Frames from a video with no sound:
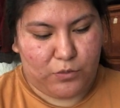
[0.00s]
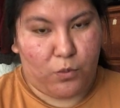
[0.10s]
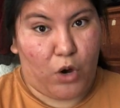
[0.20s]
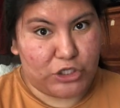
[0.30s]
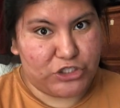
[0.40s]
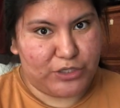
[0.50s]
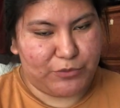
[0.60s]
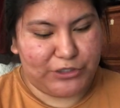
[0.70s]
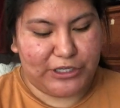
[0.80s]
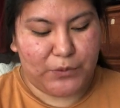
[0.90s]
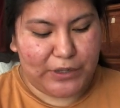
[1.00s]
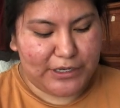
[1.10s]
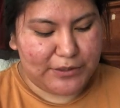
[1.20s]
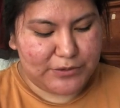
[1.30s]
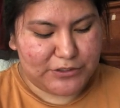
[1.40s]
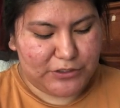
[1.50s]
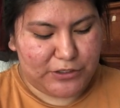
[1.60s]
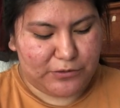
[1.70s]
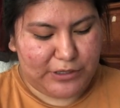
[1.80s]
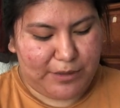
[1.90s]
wash them really quick so you
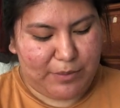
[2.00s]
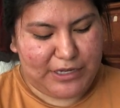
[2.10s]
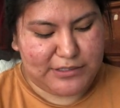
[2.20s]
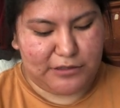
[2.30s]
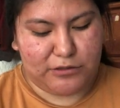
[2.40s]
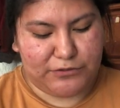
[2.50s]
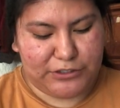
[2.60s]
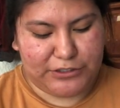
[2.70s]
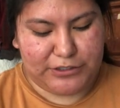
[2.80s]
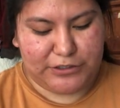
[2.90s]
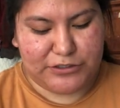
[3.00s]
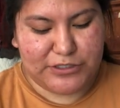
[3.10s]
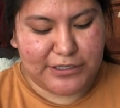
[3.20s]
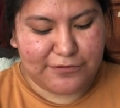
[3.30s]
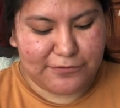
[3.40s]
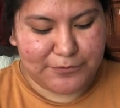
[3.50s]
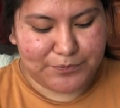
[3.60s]
don't get paint all over your other stuff.